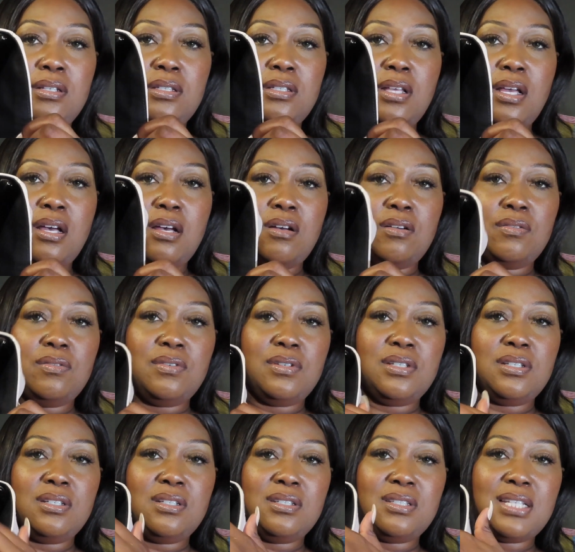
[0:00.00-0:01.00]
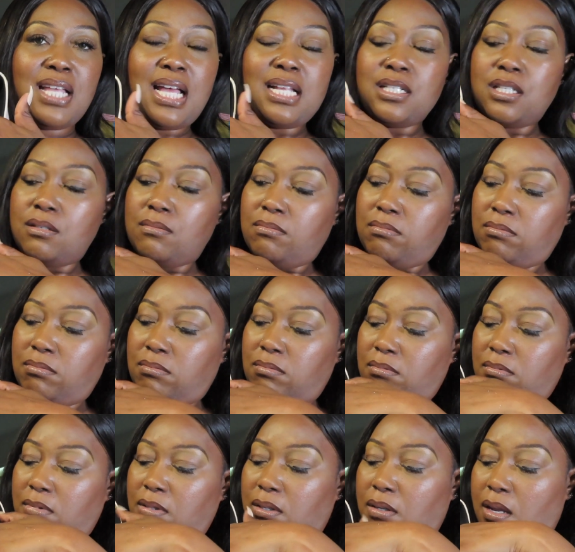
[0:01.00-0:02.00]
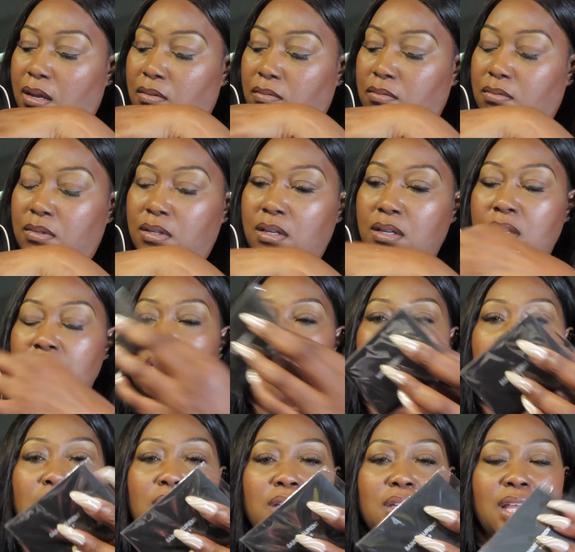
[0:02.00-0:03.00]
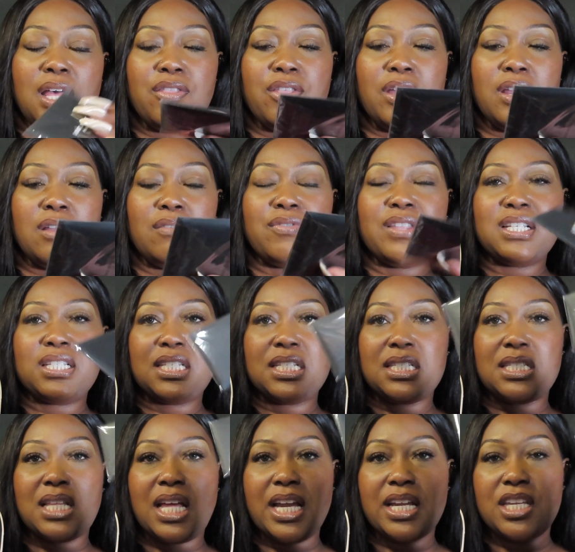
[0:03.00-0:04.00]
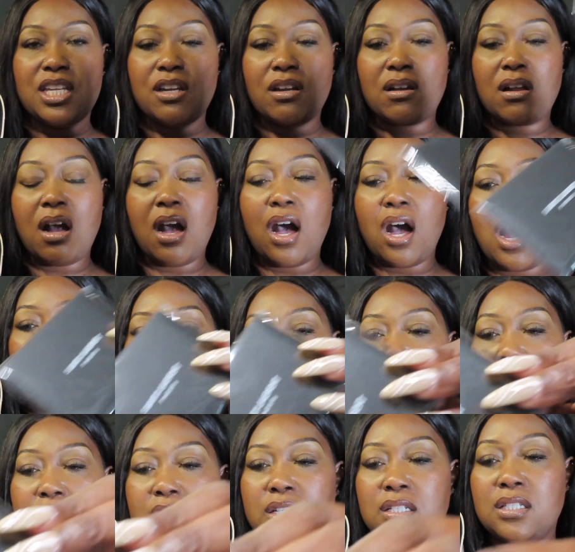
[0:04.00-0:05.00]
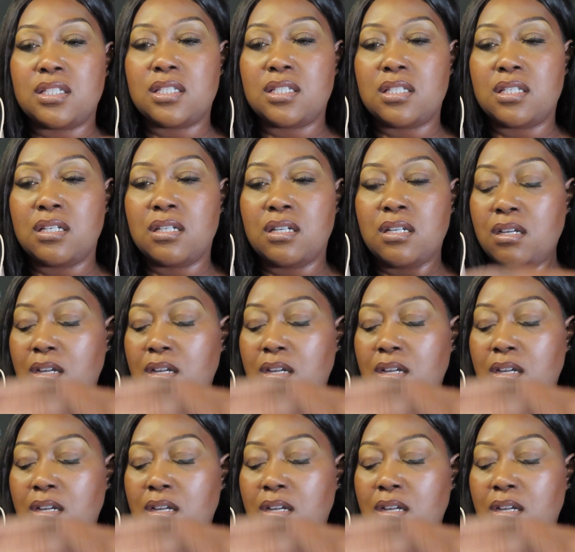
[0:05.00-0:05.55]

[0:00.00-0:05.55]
so not, you know, another, this is like your cards,